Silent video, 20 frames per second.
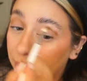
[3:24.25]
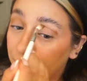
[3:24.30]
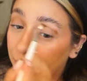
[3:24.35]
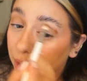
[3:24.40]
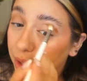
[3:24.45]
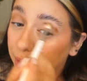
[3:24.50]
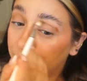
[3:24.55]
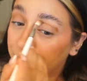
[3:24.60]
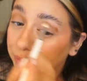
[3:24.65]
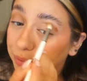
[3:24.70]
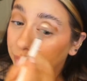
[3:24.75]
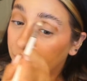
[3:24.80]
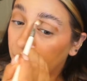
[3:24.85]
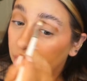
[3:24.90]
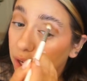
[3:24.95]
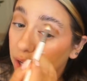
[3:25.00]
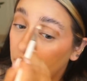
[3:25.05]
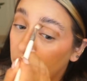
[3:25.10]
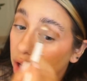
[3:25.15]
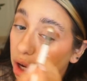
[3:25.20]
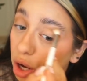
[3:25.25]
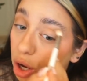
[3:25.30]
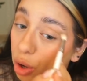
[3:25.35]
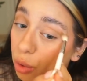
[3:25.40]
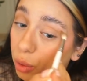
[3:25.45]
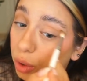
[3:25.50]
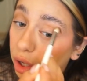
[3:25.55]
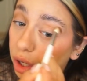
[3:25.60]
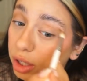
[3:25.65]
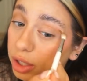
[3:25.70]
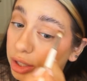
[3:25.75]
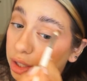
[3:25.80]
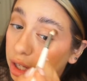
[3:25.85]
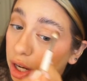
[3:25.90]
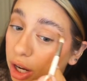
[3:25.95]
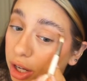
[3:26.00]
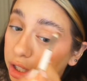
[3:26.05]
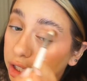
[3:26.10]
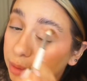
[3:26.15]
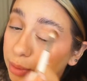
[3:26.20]
But where is
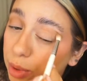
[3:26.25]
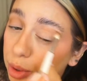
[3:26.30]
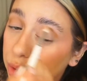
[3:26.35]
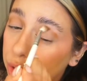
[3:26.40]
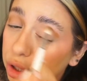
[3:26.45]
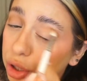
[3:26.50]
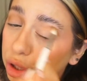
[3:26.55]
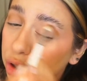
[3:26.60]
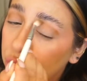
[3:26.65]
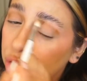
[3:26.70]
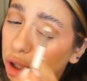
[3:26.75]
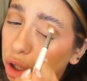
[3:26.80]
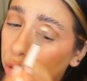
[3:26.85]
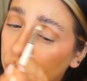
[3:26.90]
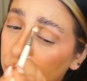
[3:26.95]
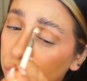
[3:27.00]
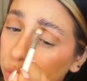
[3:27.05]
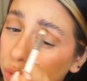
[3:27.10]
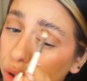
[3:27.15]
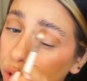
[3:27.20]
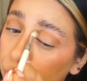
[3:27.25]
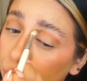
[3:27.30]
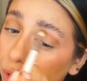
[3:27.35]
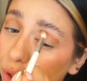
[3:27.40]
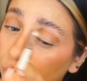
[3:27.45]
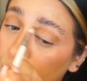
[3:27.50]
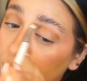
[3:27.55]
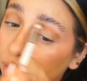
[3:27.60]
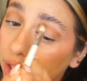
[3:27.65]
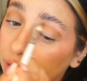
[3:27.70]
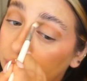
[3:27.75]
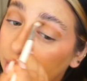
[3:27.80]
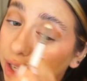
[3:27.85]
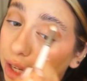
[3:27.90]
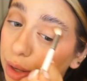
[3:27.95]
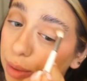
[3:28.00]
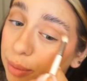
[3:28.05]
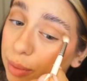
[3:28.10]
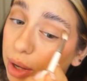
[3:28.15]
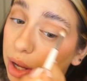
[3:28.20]
Osmosis Jones when you need him?